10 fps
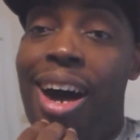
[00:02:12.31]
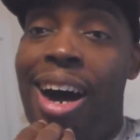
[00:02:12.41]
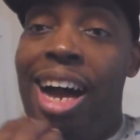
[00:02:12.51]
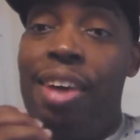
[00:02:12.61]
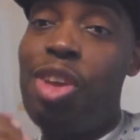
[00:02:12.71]

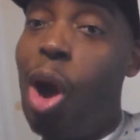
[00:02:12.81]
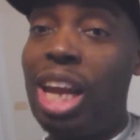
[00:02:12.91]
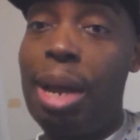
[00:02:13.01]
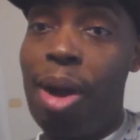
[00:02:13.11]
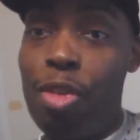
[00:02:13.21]
If
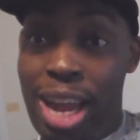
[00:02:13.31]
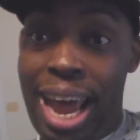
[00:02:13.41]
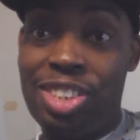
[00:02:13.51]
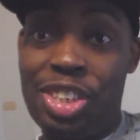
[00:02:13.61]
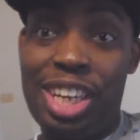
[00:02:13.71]
y'all like my
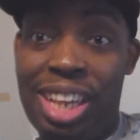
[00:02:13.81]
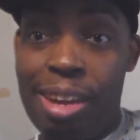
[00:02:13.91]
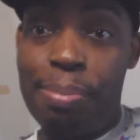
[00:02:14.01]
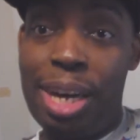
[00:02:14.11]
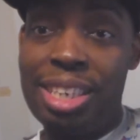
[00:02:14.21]
reaction, hit the
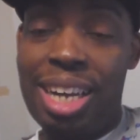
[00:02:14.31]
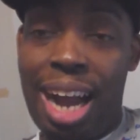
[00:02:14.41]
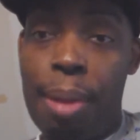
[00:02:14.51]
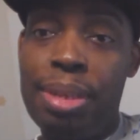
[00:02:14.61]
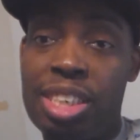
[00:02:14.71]
like button,
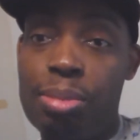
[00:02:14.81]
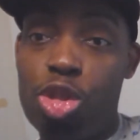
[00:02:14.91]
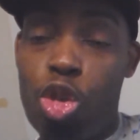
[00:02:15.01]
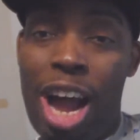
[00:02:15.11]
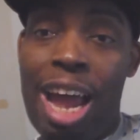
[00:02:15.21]
comment,
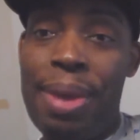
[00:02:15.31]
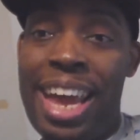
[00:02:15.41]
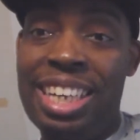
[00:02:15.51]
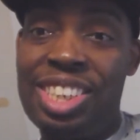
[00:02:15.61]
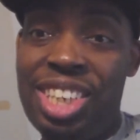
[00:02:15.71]
subscribe,
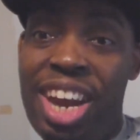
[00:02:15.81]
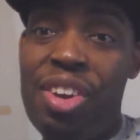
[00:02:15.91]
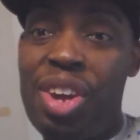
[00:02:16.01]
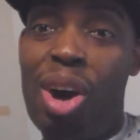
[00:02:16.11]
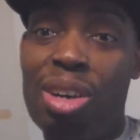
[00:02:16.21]
and
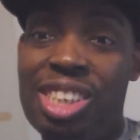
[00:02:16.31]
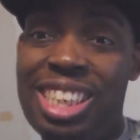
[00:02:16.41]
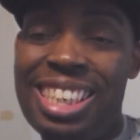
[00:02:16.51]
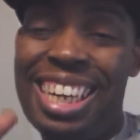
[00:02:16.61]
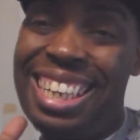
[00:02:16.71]
share, y'all.